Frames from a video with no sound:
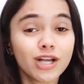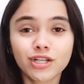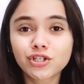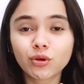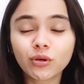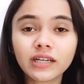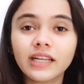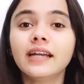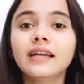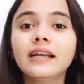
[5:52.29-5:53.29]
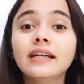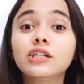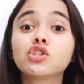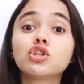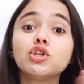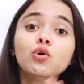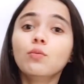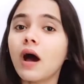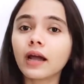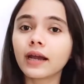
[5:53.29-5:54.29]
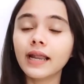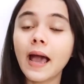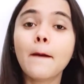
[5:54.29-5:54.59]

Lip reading: Jio created its new market